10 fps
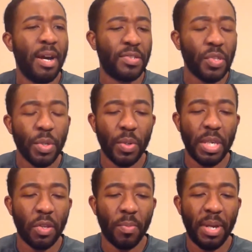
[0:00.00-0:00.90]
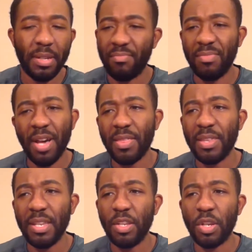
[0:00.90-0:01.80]
serial killer, but
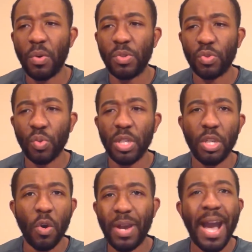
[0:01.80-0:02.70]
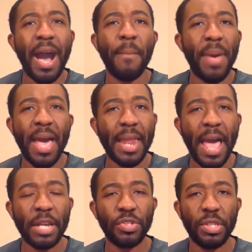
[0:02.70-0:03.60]
nothing, there's really no combat
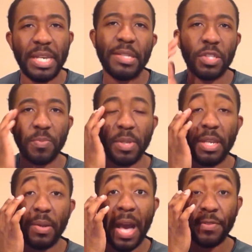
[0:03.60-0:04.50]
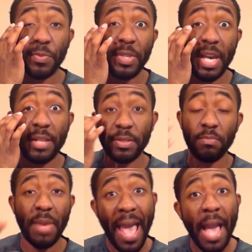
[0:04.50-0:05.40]
action in Split. Obviously, we got
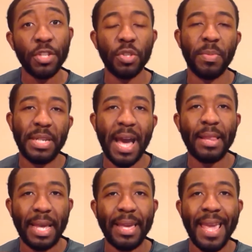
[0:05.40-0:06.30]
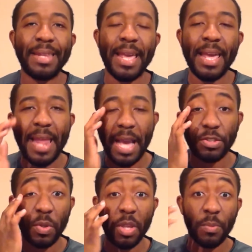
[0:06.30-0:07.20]
some action, but not like hand-to-hand action.
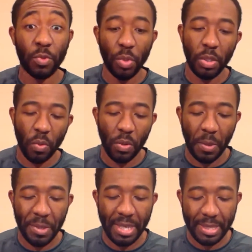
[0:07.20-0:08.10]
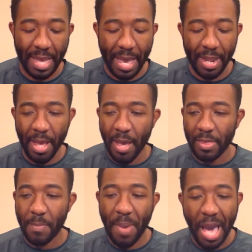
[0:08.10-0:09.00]
So I thought it was really cool that we get that.
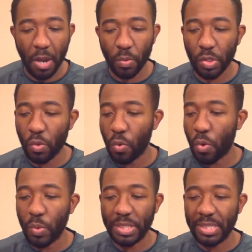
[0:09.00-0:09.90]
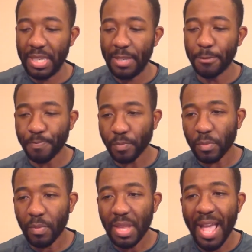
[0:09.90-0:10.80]
The battle was cool. We see
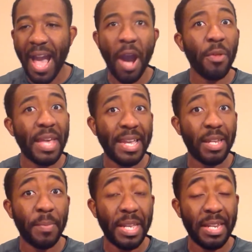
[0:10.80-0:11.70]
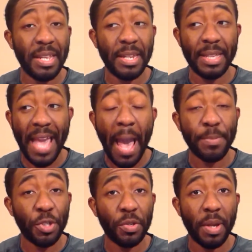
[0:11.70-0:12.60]
how they end up getting
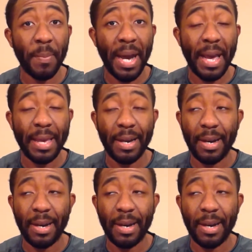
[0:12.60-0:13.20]
captured by